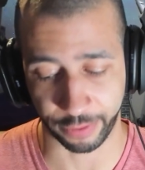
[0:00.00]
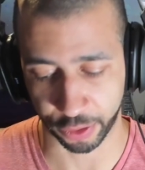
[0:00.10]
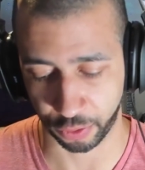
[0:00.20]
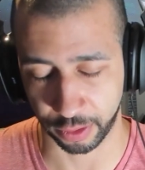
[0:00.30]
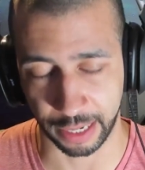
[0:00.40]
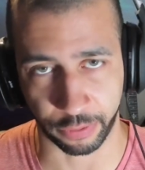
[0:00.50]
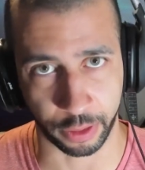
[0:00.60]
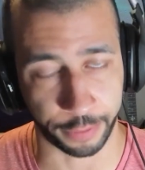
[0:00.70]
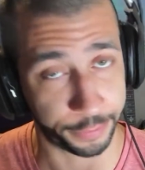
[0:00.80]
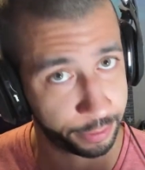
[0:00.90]
this certain level
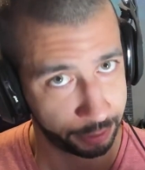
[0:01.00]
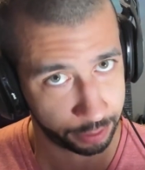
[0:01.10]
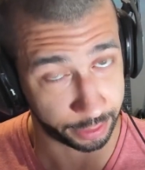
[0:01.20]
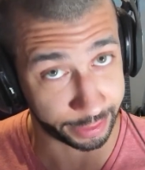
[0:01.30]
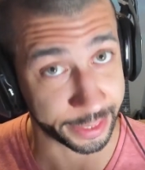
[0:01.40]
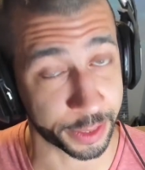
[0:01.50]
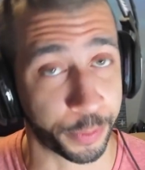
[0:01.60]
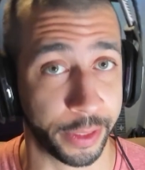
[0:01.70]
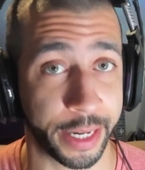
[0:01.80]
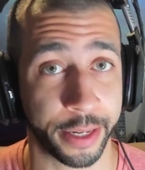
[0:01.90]
of
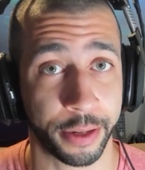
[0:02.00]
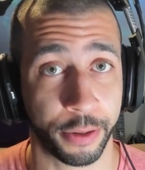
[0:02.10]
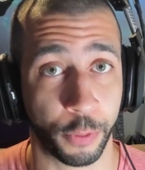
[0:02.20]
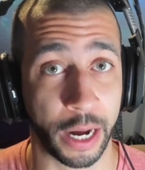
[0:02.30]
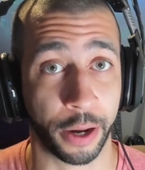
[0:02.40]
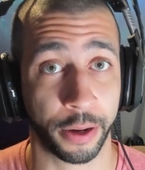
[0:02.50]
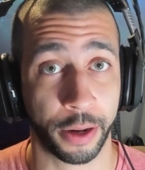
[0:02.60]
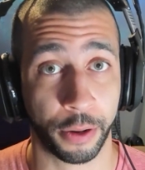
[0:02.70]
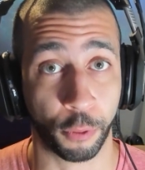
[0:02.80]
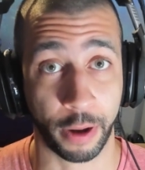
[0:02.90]
discipline where
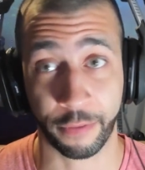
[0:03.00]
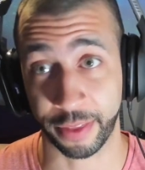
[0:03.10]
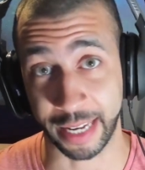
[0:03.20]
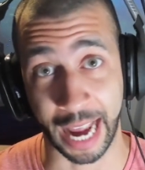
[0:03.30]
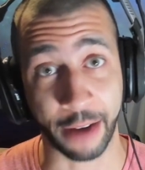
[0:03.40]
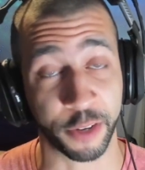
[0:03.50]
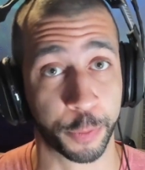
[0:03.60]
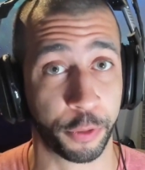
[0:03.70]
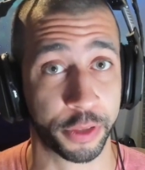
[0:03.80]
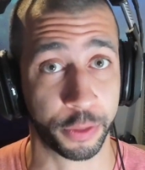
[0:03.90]
wherever the
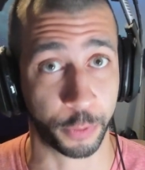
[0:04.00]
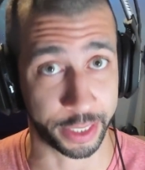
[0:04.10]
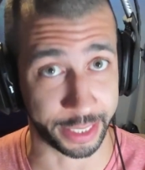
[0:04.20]
average person would